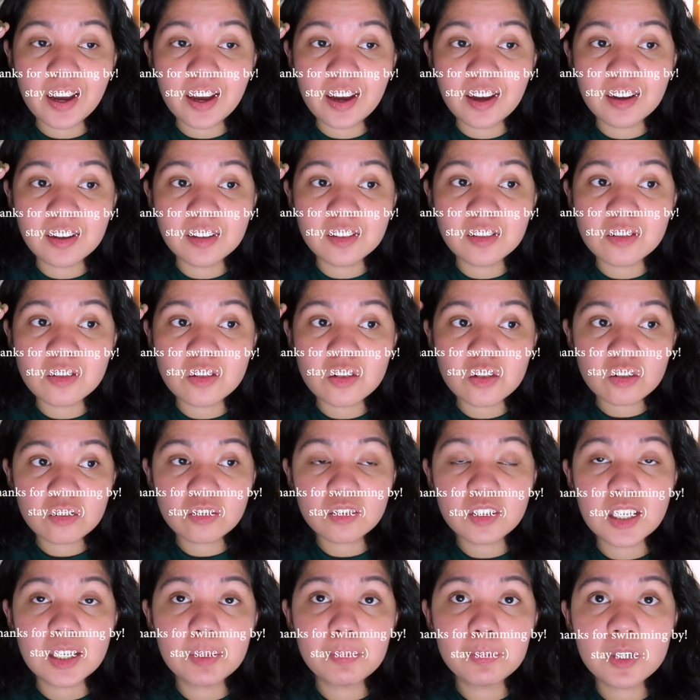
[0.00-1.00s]
and
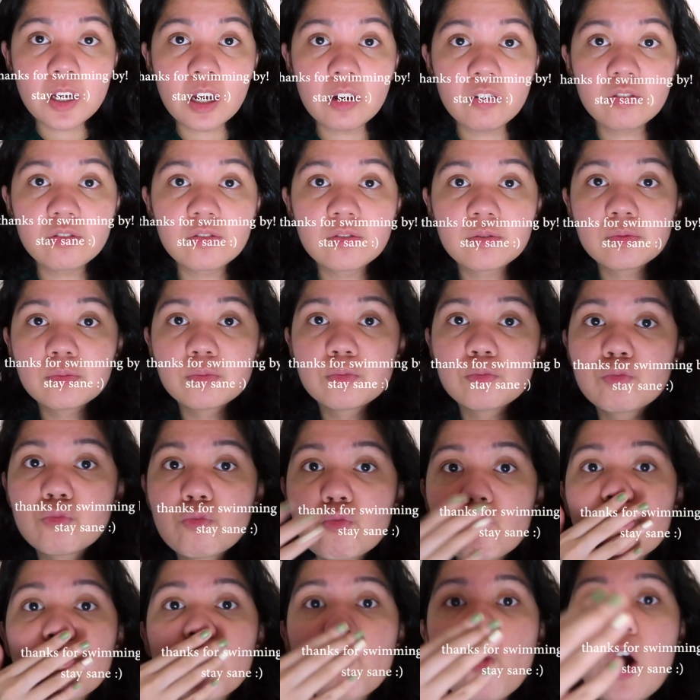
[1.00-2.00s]
keep safe.
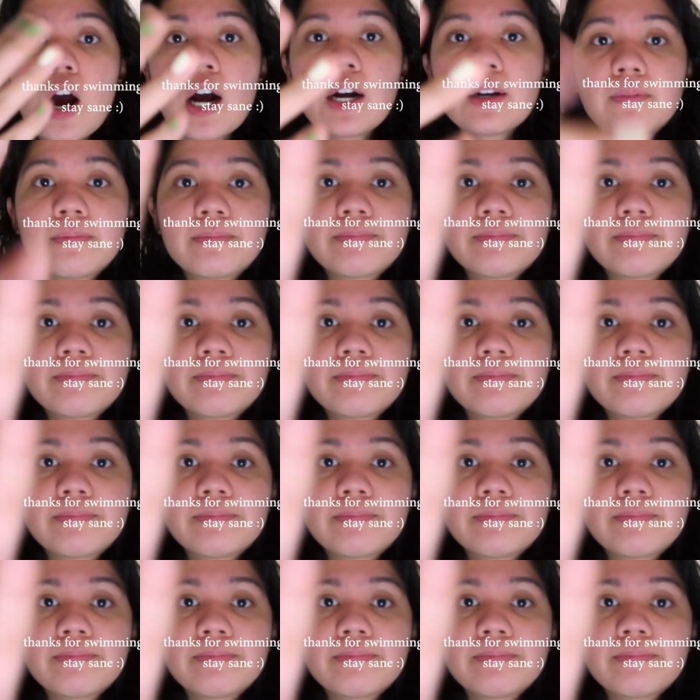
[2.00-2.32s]
Mwah.